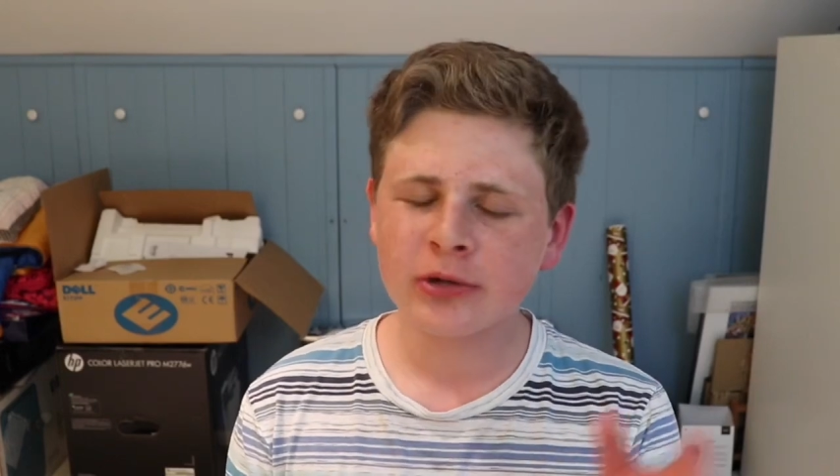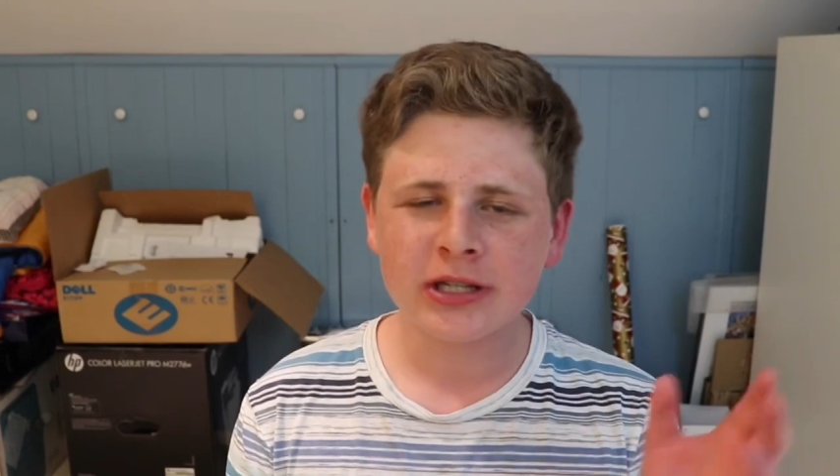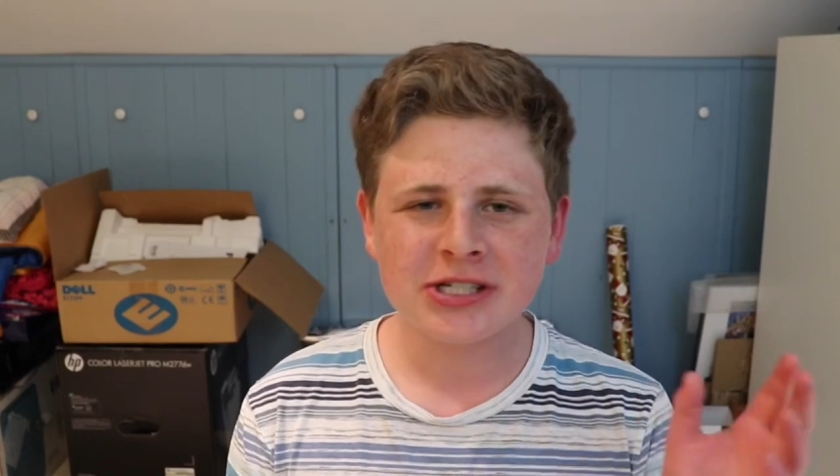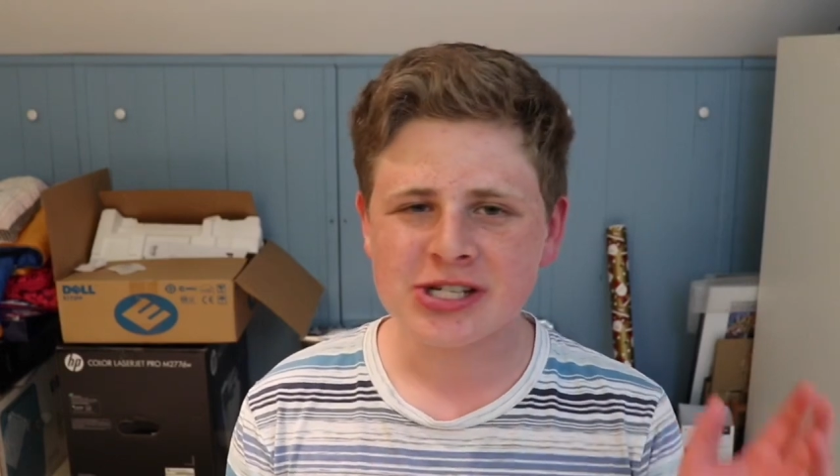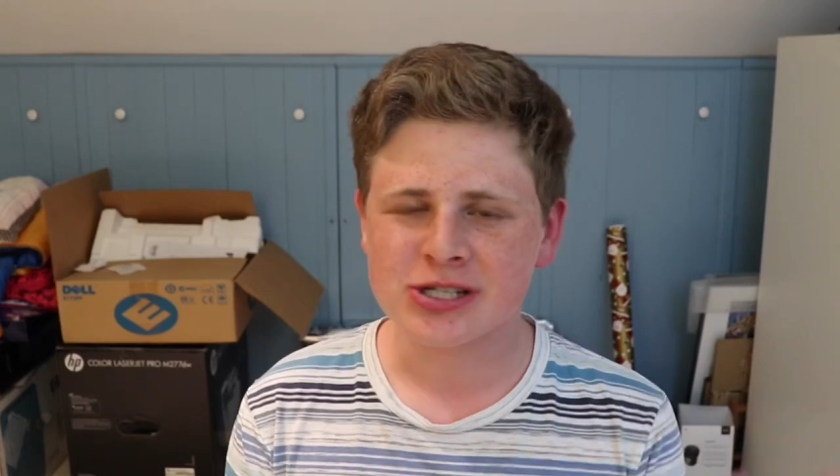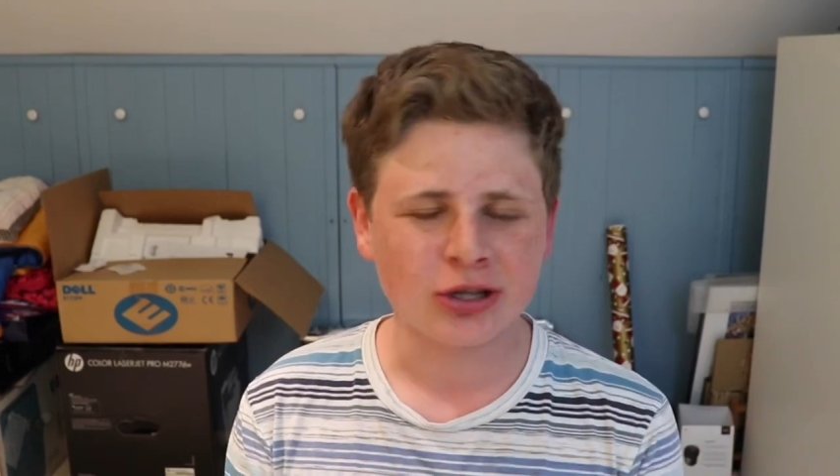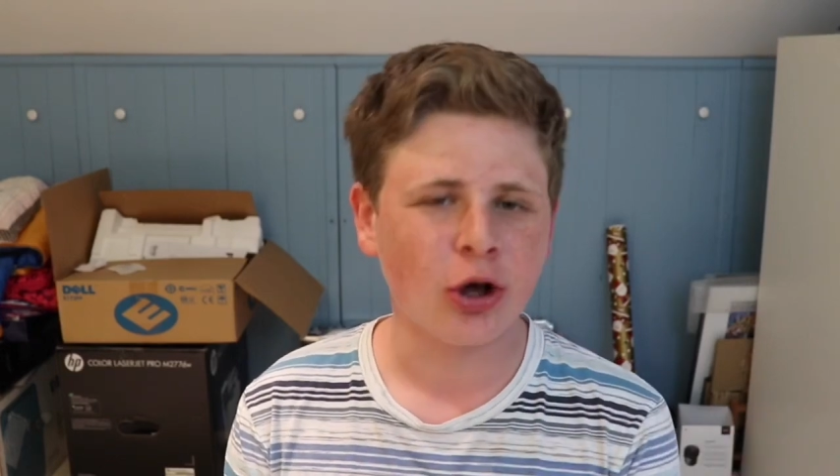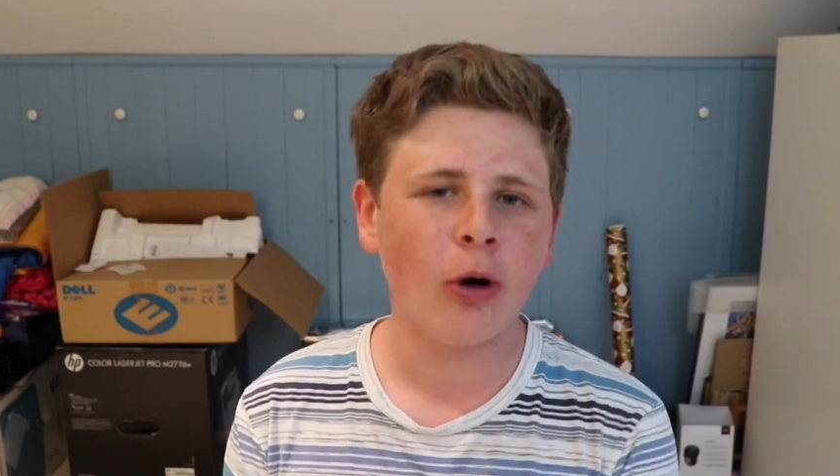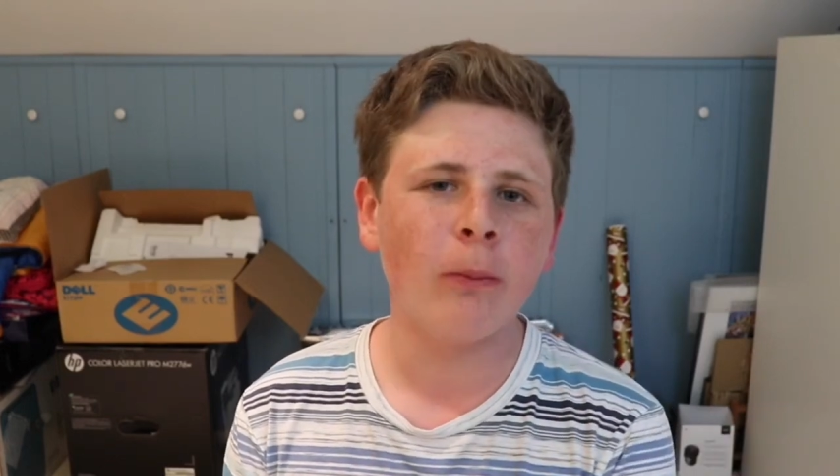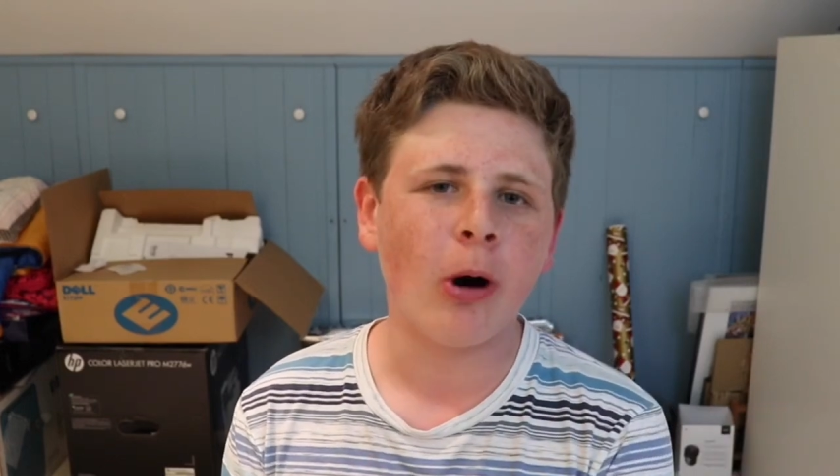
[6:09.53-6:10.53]
really just
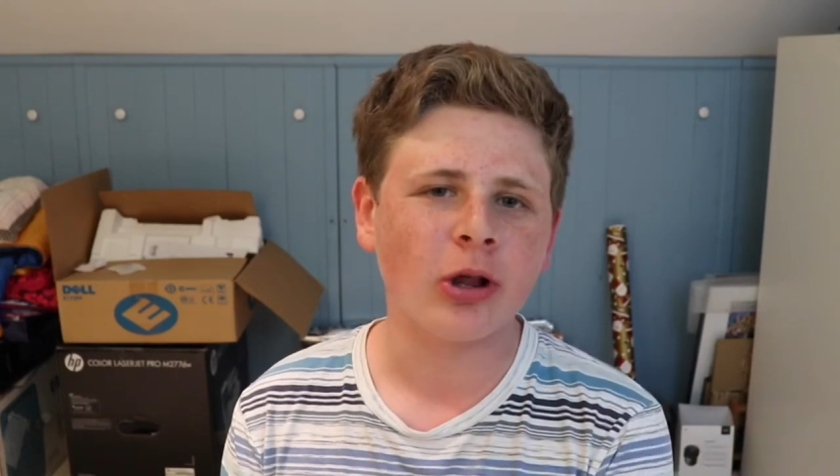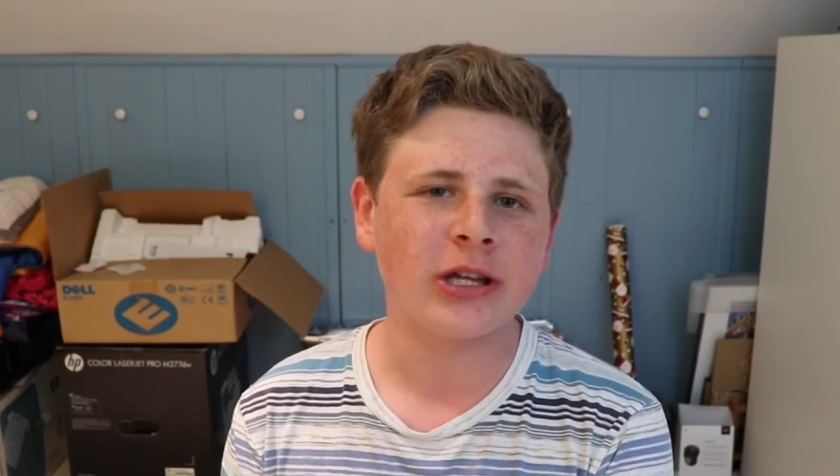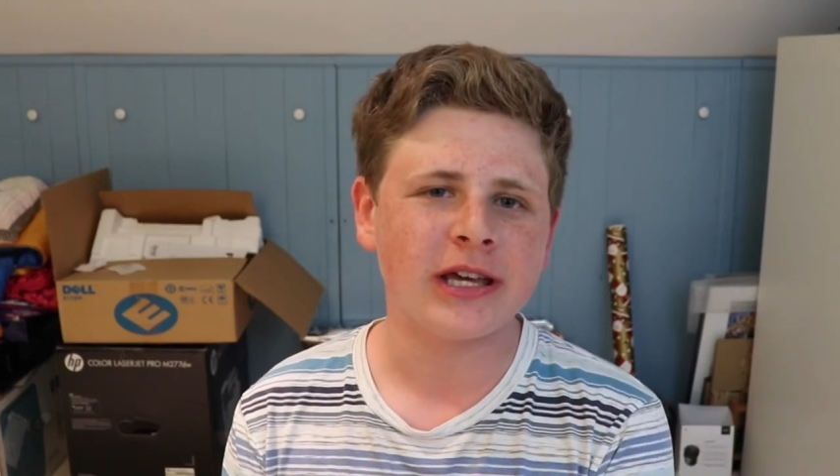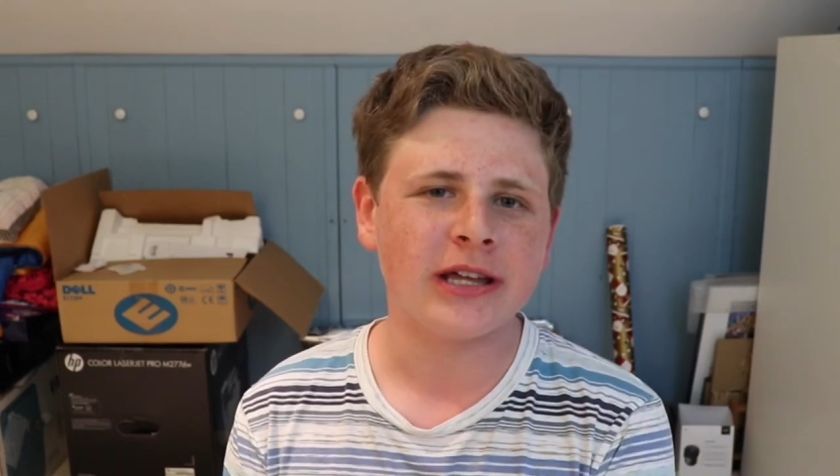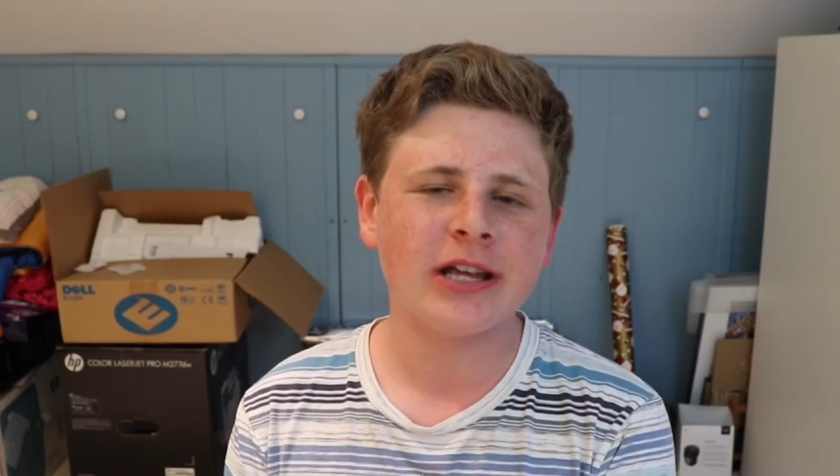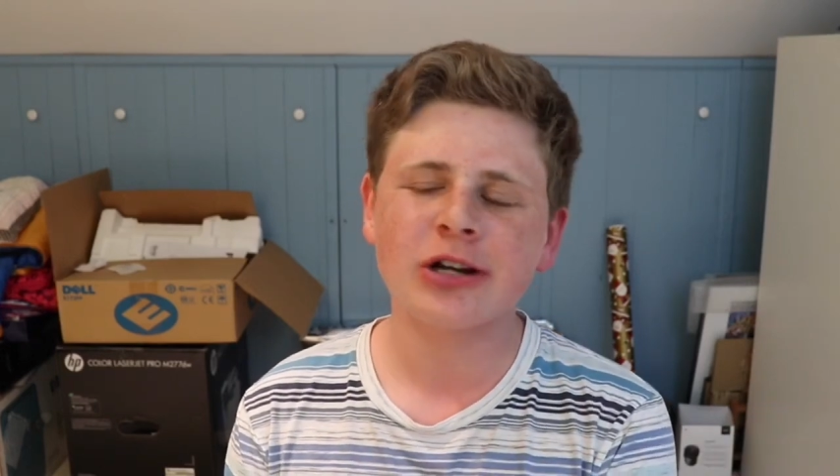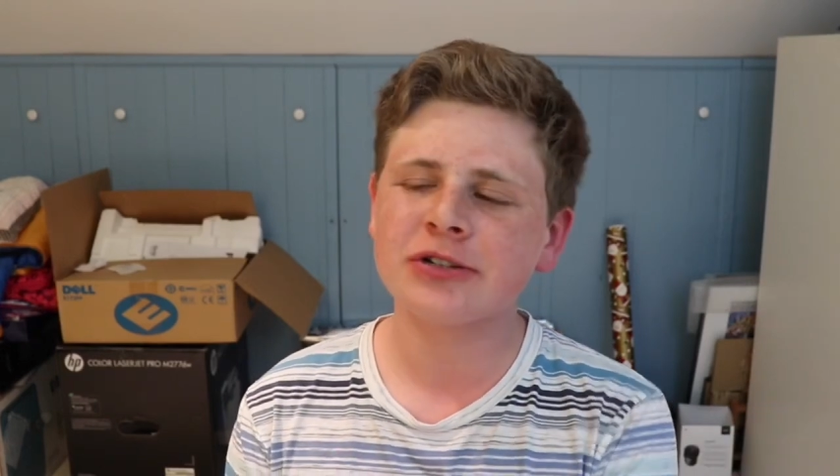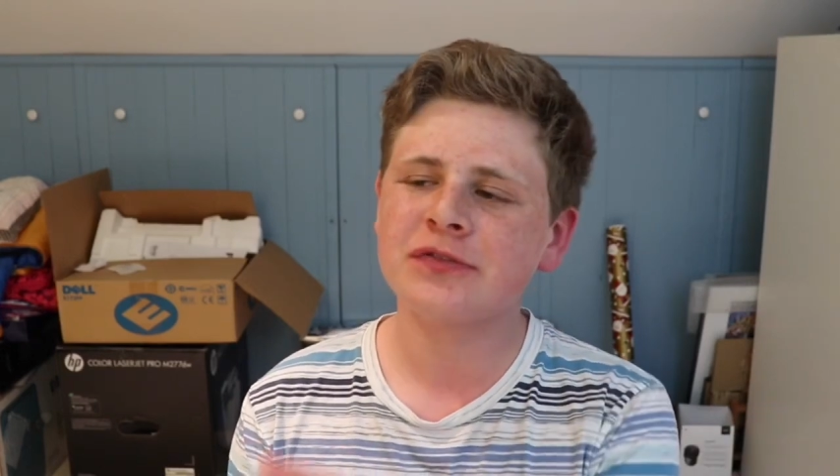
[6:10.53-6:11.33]
lowballing it. Dr.